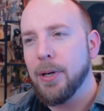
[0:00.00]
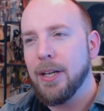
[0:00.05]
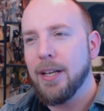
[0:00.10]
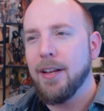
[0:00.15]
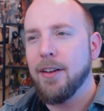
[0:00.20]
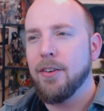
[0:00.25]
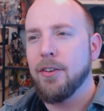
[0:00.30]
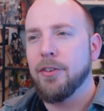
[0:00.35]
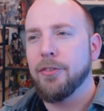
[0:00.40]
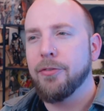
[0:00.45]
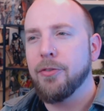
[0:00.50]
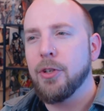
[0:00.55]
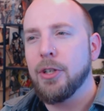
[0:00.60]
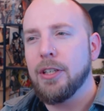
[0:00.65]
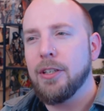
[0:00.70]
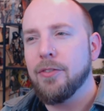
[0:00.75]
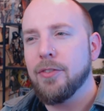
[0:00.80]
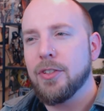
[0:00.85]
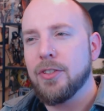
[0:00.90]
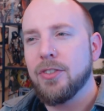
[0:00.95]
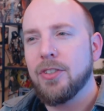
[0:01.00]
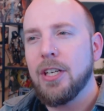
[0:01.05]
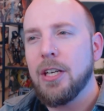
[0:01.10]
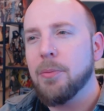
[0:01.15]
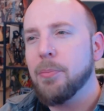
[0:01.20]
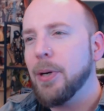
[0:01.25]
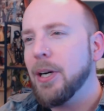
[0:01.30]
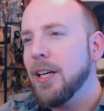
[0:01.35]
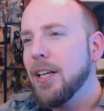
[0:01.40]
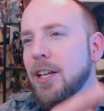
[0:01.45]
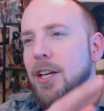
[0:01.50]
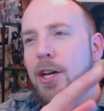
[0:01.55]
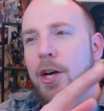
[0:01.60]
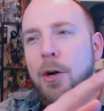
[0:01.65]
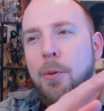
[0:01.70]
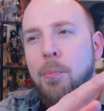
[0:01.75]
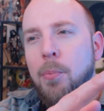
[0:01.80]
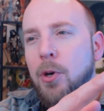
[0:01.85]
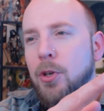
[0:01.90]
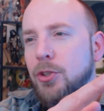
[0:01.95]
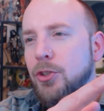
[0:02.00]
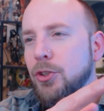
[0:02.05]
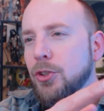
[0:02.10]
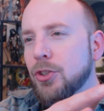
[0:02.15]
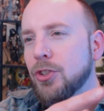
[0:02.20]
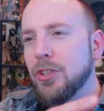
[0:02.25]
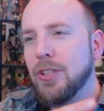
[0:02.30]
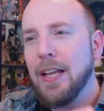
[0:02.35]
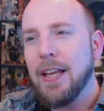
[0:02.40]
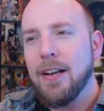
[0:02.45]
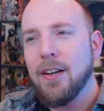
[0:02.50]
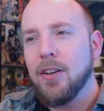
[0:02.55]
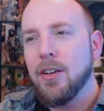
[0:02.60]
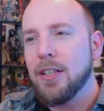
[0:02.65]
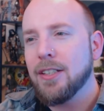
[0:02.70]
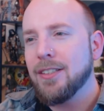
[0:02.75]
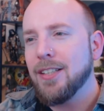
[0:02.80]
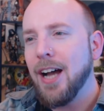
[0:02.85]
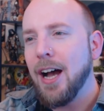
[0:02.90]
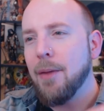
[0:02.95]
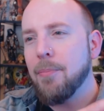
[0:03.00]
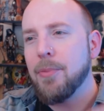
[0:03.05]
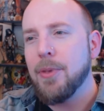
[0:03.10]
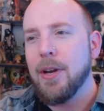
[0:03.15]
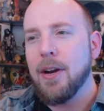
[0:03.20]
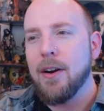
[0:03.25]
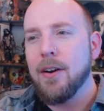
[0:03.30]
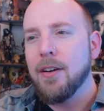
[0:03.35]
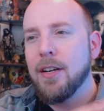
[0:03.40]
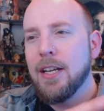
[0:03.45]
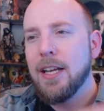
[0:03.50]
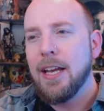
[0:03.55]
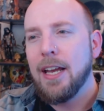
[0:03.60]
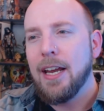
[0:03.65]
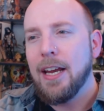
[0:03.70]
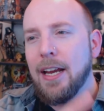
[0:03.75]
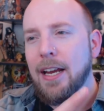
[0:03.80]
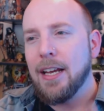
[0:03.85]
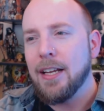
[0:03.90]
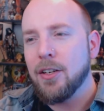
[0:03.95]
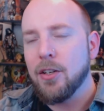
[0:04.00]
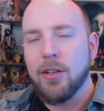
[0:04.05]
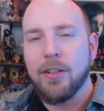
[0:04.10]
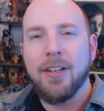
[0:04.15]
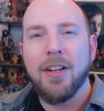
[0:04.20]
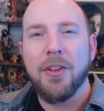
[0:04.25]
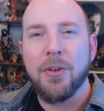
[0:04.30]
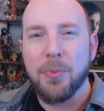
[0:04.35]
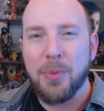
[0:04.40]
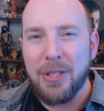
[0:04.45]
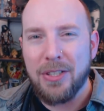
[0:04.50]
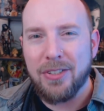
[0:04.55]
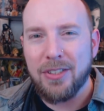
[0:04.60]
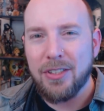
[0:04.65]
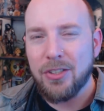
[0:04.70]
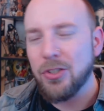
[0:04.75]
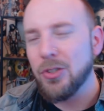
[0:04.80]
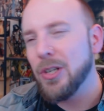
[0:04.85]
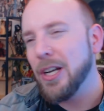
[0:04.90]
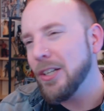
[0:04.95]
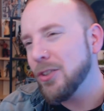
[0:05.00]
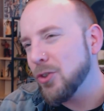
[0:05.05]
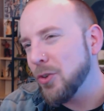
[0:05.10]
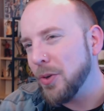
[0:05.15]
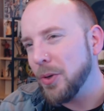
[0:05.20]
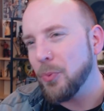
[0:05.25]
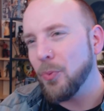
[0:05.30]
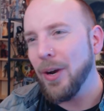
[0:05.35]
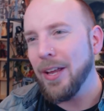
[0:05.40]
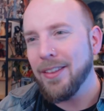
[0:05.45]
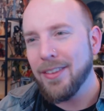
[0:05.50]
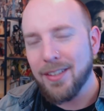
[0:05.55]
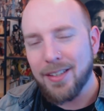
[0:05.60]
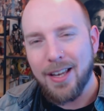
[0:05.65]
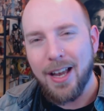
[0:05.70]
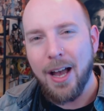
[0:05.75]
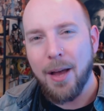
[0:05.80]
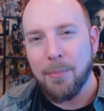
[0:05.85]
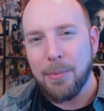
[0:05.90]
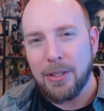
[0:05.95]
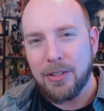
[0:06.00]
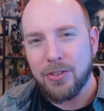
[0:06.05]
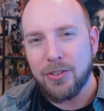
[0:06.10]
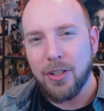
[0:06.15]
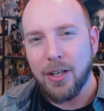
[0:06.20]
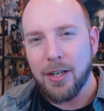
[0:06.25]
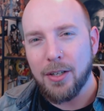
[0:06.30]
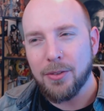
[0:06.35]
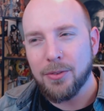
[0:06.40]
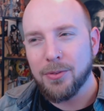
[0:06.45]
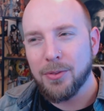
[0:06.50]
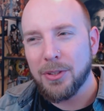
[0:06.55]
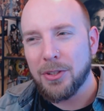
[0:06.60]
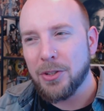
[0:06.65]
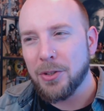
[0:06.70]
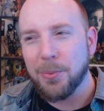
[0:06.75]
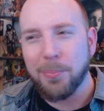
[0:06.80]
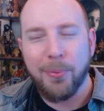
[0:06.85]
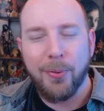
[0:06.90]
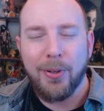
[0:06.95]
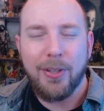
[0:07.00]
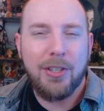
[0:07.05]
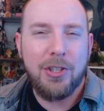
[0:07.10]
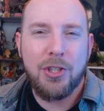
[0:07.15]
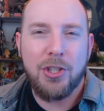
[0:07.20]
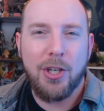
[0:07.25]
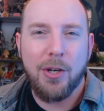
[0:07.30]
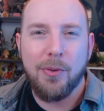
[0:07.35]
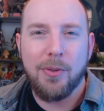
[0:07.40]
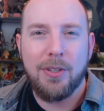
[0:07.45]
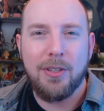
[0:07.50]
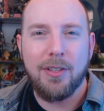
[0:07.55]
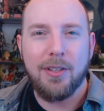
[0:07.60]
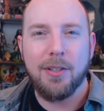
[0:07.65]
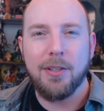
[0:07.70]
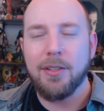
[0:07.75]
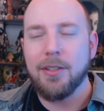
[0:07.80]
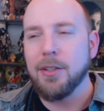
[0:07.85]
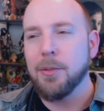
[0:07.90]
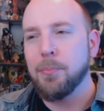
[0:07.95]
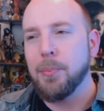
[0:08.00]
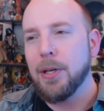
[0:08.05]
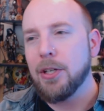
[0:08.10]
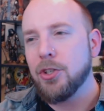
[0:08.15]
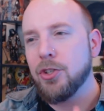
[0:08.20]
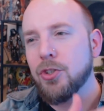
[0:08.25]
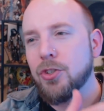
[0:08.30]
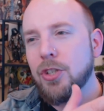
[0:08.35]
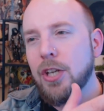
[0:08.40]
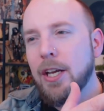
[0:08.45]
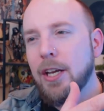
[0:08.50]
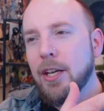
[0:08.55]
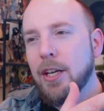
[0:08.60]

but I don't know if you can even see. But Mercer standing on top there, and another reason is you guys already read the comic, so what's the point of showing you the, the pictures?